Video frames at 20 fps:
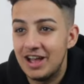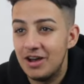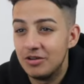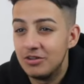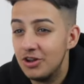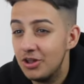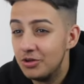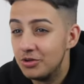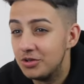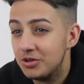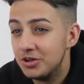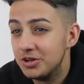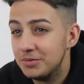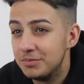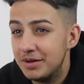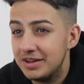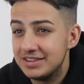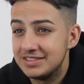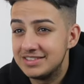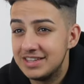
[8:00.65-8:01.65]
down Logan,
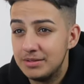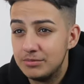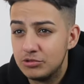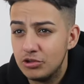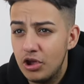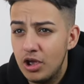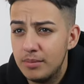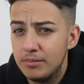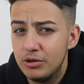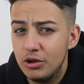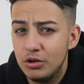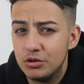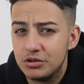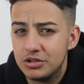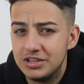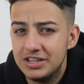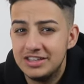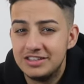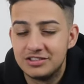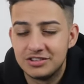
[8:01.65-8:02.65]
but at the same time,
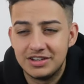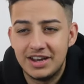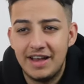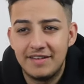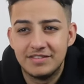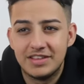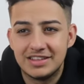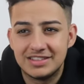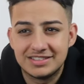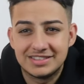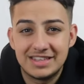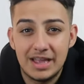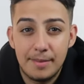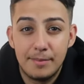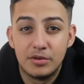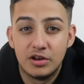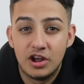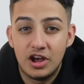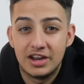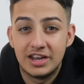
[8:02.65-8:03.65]
Logan is going to have that
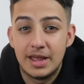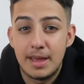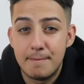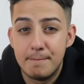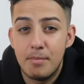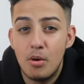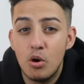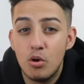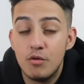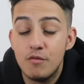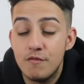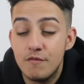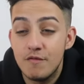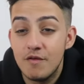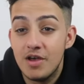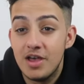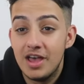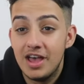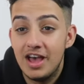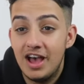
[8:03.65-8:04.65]
stamina, and they both,
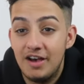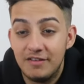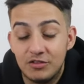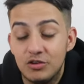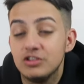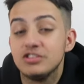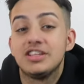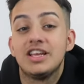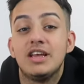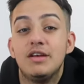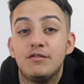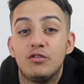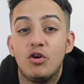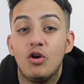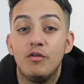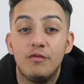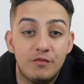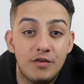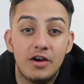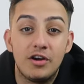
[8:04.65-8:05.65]
I've got to say, I've
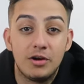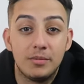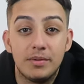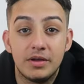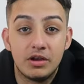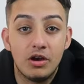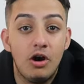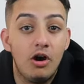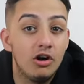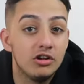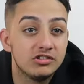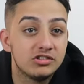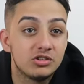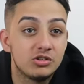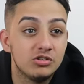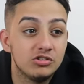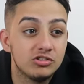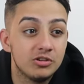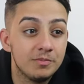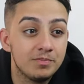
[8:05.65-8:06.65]
got very big hearts,
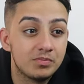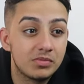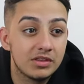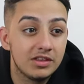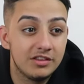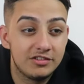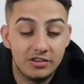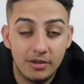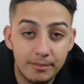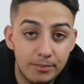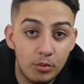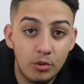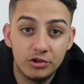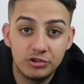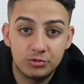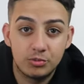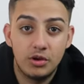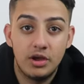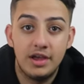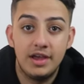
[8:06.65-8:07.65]
because there's some
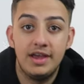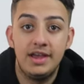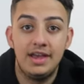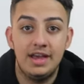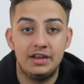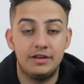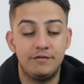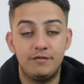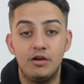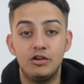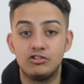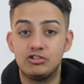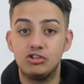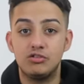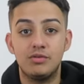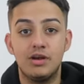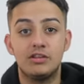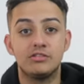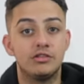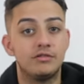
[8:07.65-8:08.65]
points where in the first
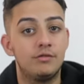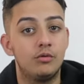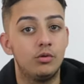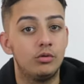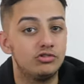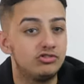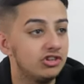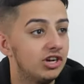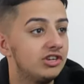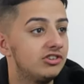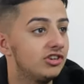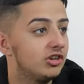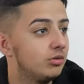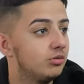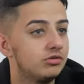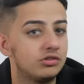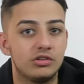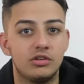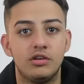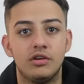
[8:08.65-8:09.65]
two rounds I thought JJ
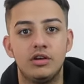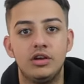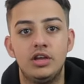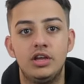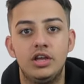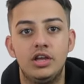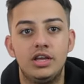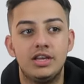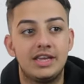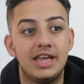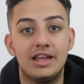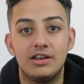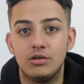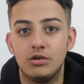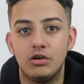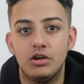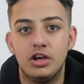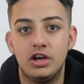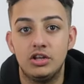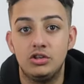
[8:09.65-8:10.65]
was going to get
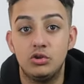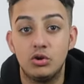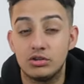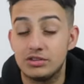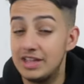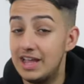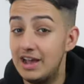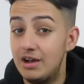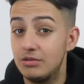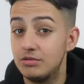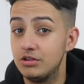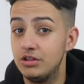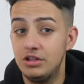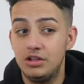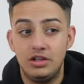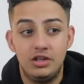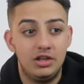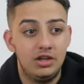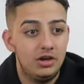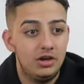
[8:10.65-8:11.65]
knocked down
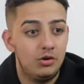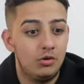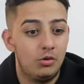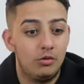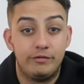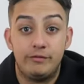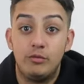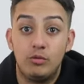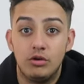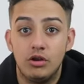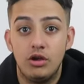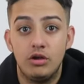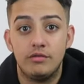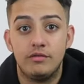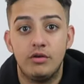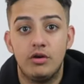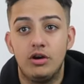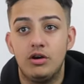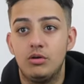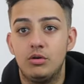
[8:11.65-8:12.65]
or fall
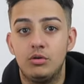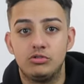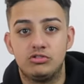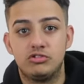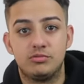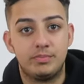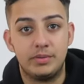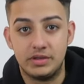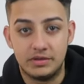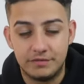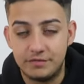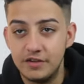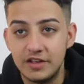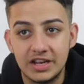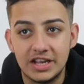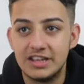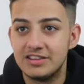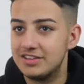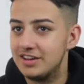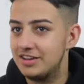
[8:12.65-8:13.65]
over or just be
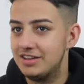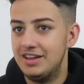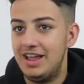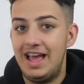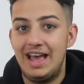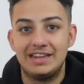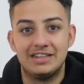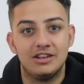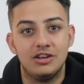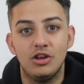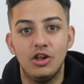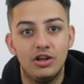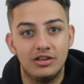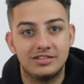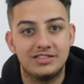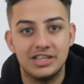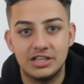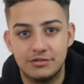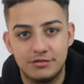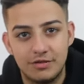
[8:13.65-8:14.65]
finished, and a lot
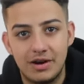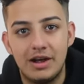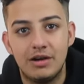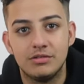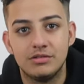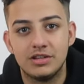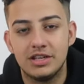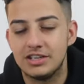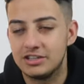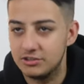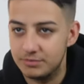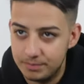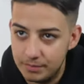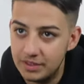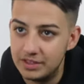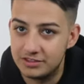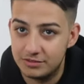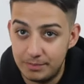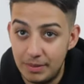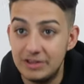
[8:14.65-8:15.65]
of sixth round,
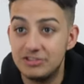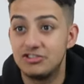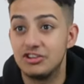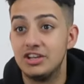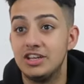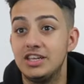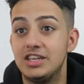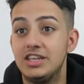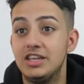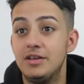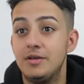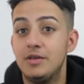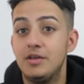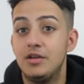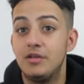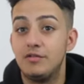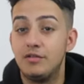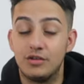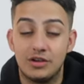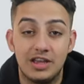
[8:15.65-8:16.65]
especially
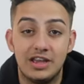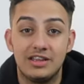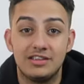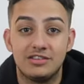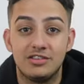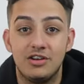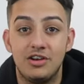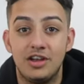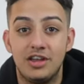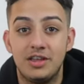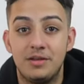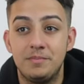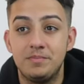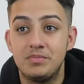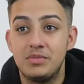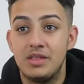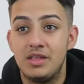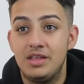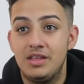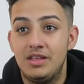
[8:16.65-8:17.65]
for KSI,
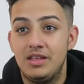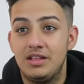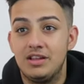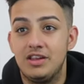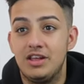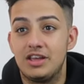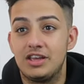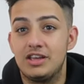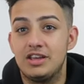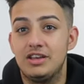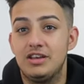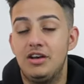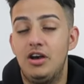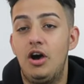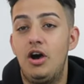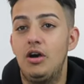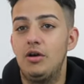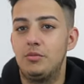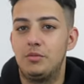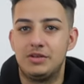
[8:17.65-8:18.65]
like
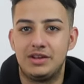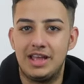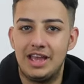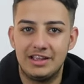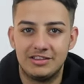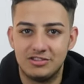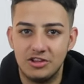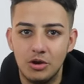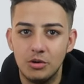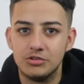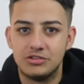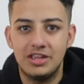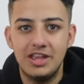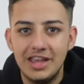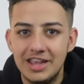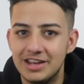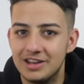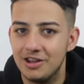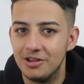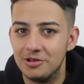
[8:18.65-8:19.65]
when KSI was
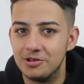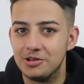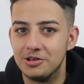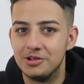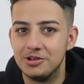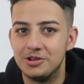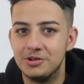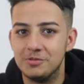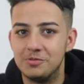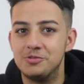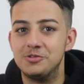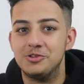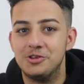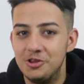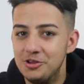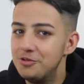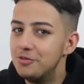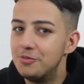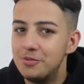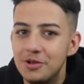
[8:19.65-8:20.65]
hitting Logan,
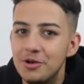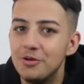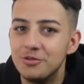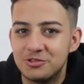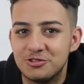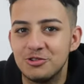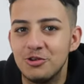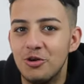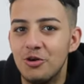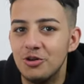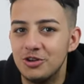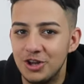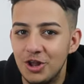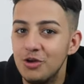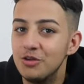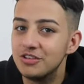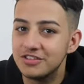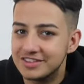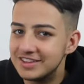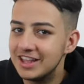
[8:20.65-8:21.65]
we all saw
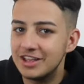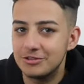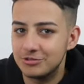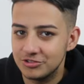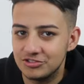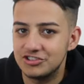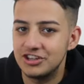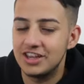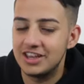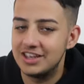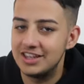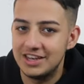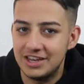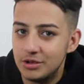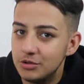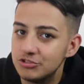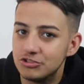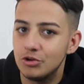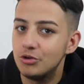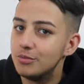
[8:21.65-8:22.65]
Logan's legs were shaking.
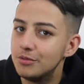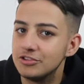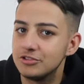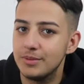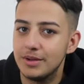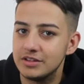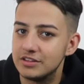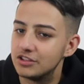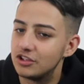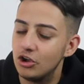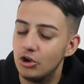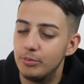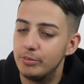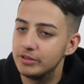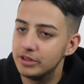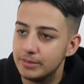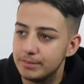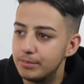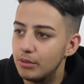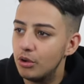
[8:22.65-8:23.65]
He was almost about to go,
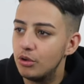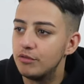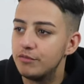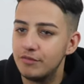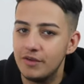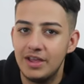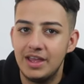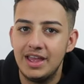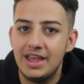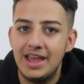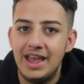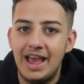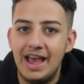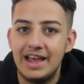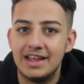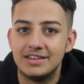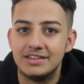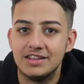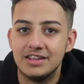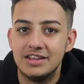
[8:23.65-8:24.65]
but they both
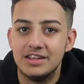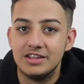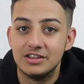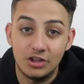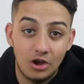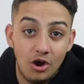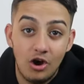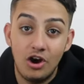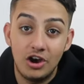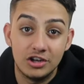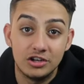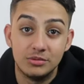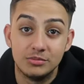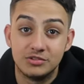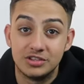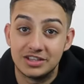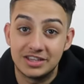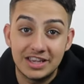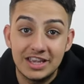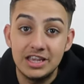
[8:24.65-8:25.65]
had the heart in
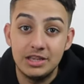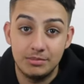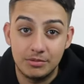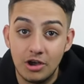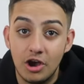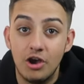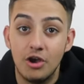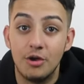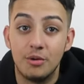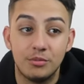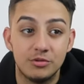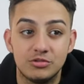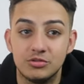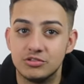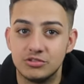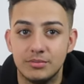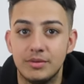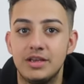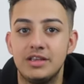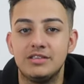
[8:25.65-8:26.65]
them to keep going, which
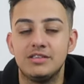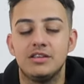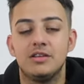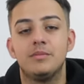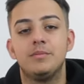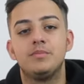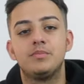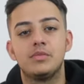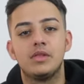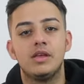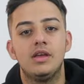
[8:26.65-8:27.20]
was amazing.